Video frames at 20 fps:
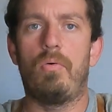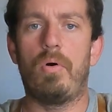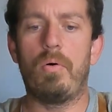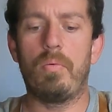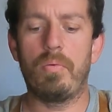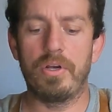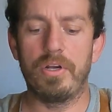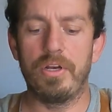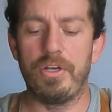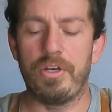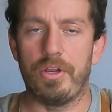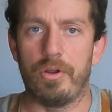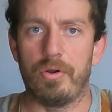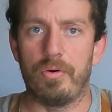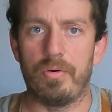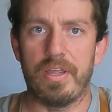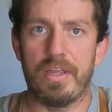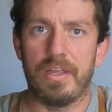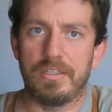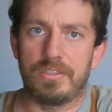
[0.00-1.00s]
What we're gonna
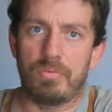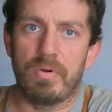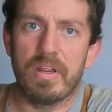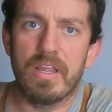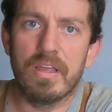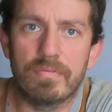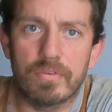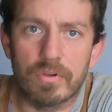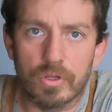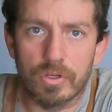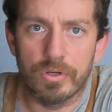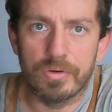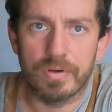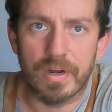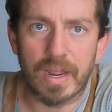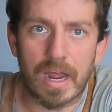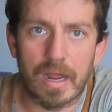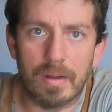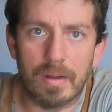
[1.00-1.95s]
do is we have glued